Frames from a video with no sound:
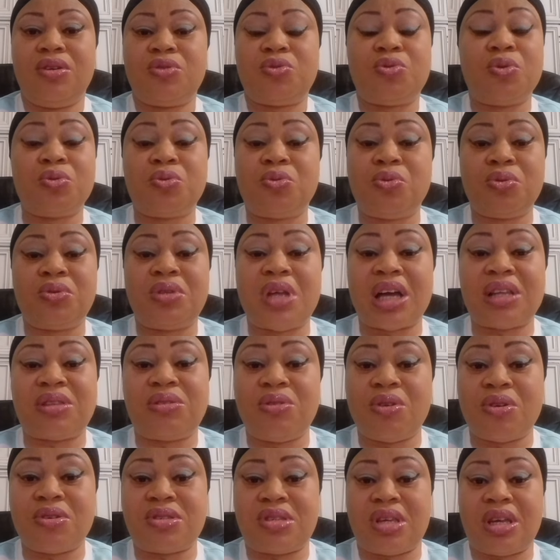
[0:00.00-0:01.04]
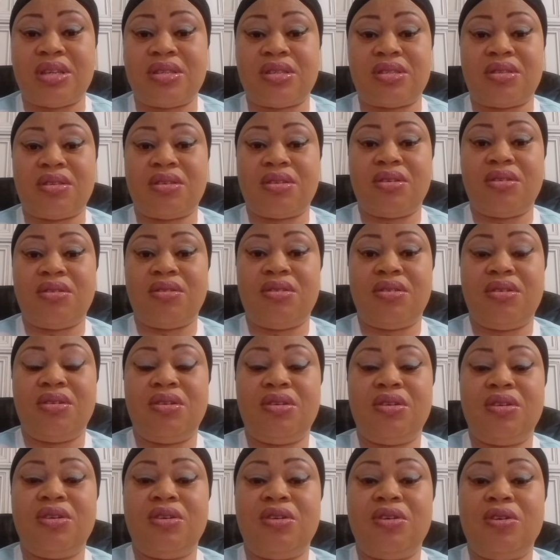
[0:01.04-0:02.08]
to do that nonsense,
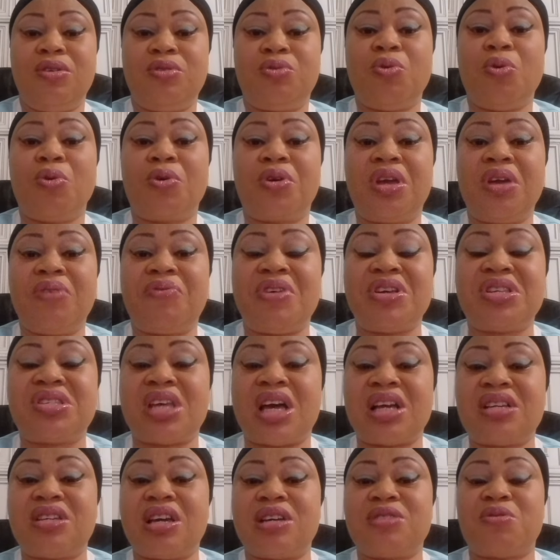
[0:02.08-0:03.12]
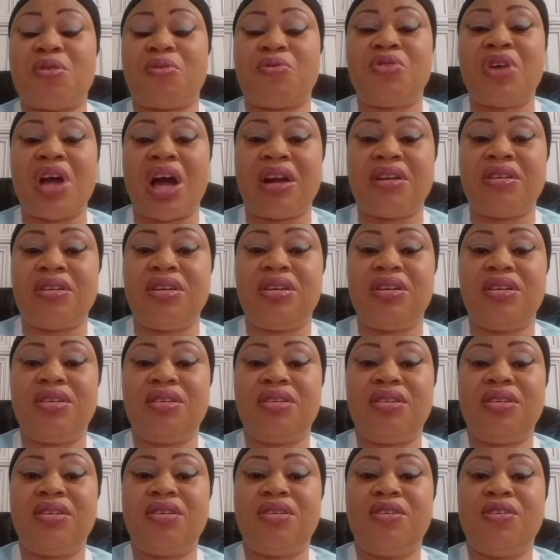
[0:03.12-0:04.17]
to give a sachet of Gary
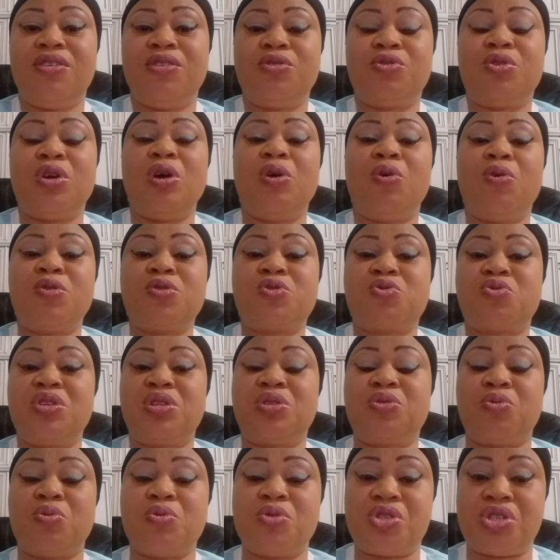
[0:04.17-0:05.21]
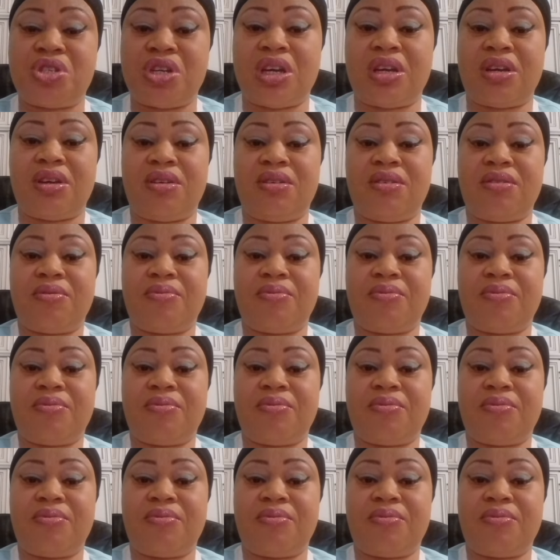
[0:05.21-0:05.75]
to a whole street to share.